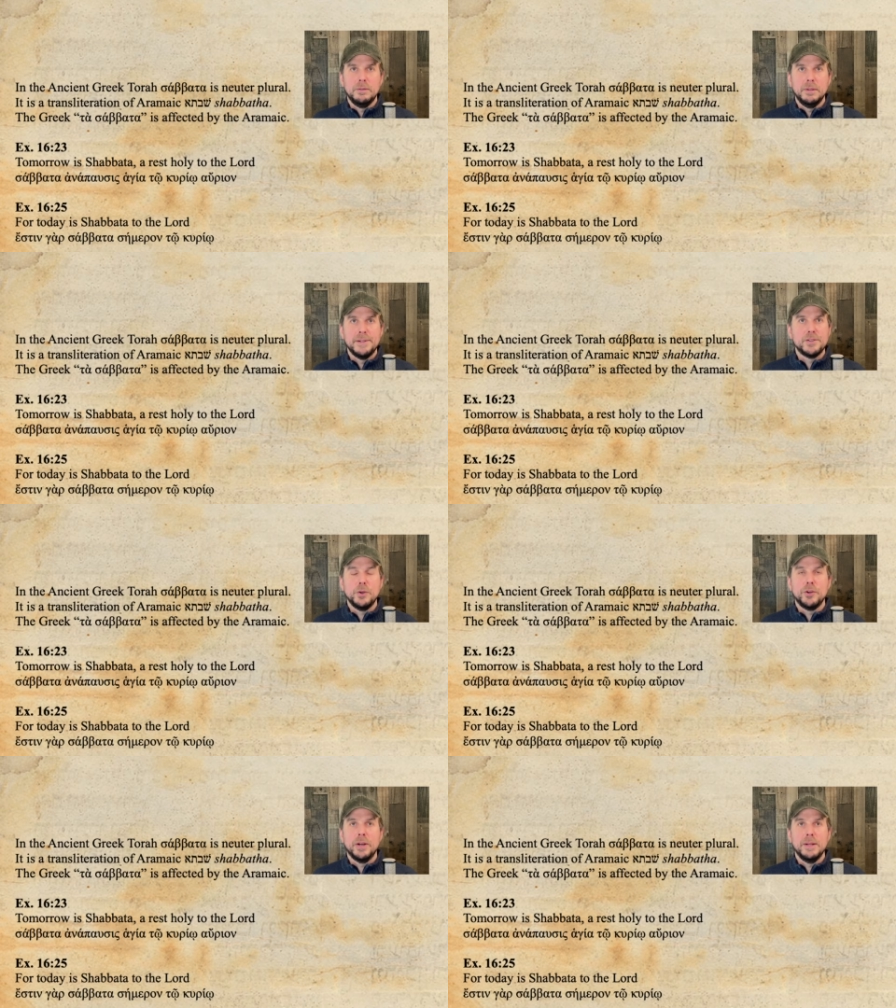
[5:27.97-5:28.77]
And so
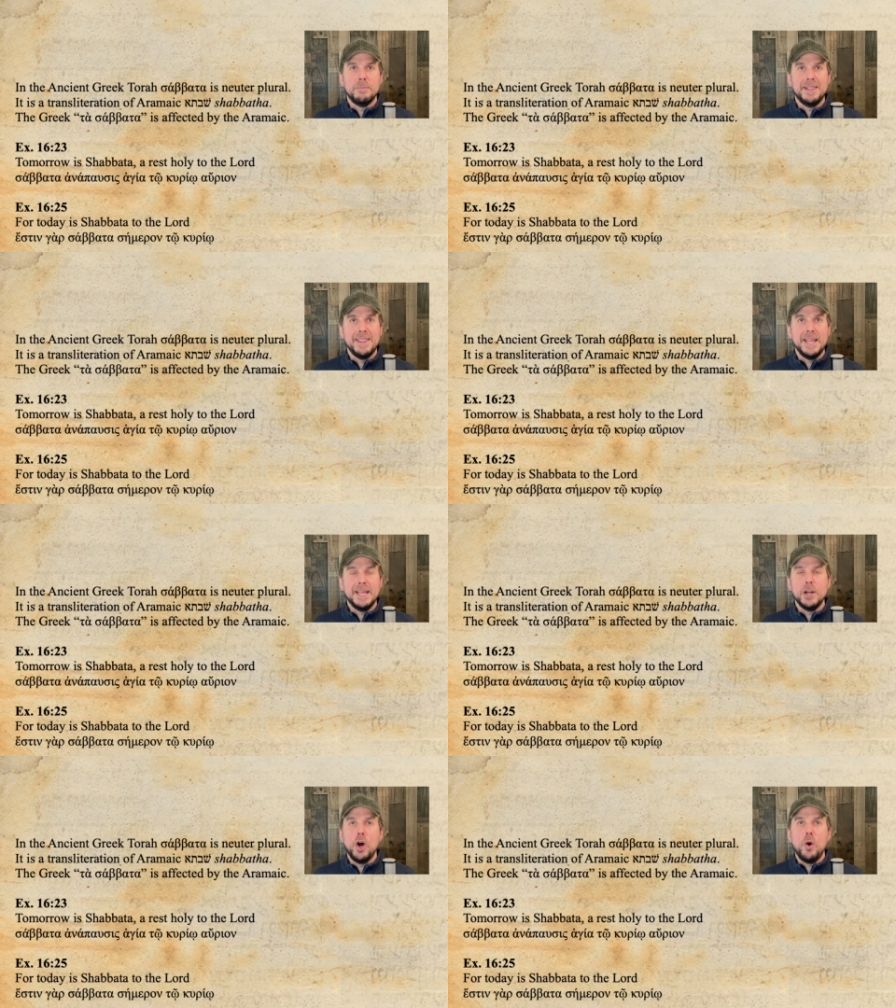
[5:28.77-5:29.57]
you're going to be
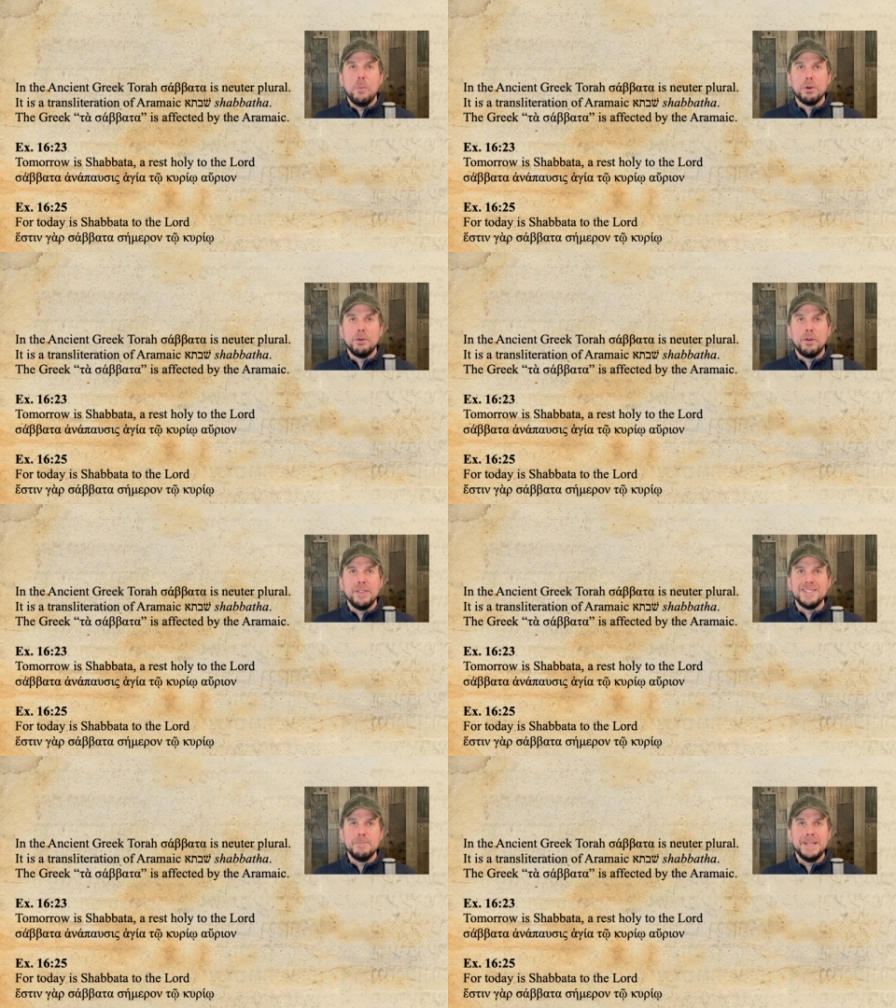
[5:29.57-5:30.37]
thinking, oh, plural,
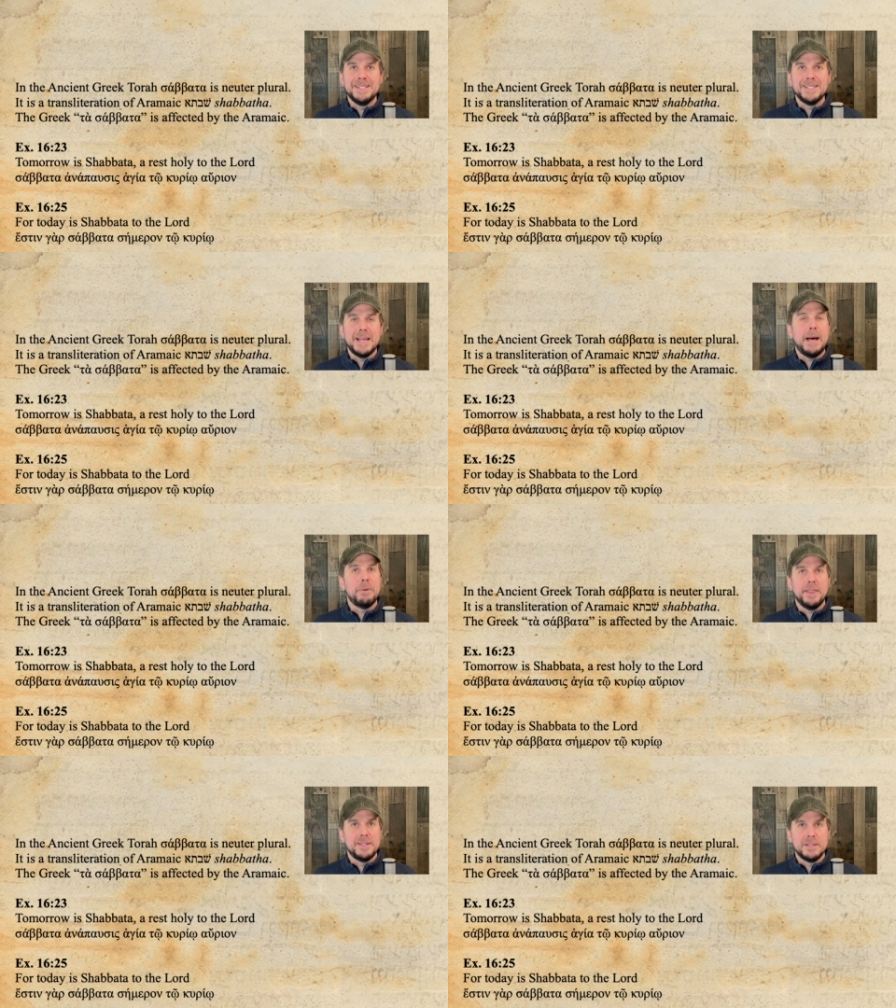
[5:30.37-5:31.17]
this means
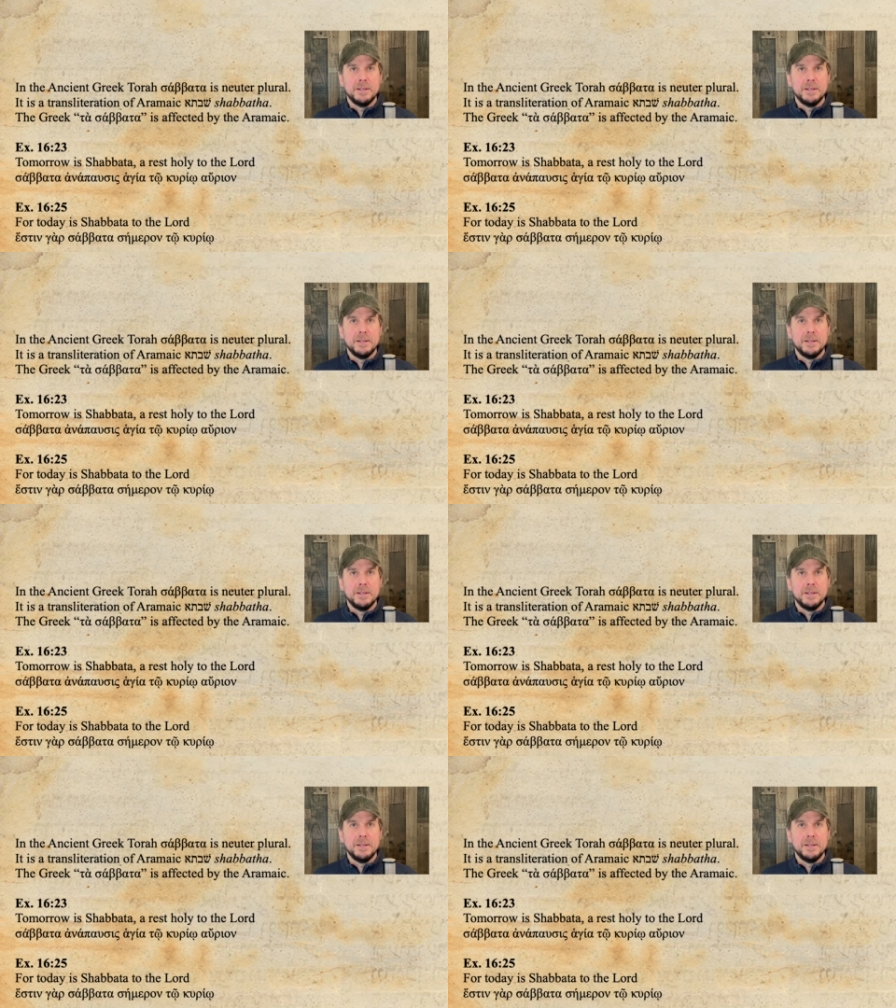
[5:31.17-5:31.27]
Sabbaths.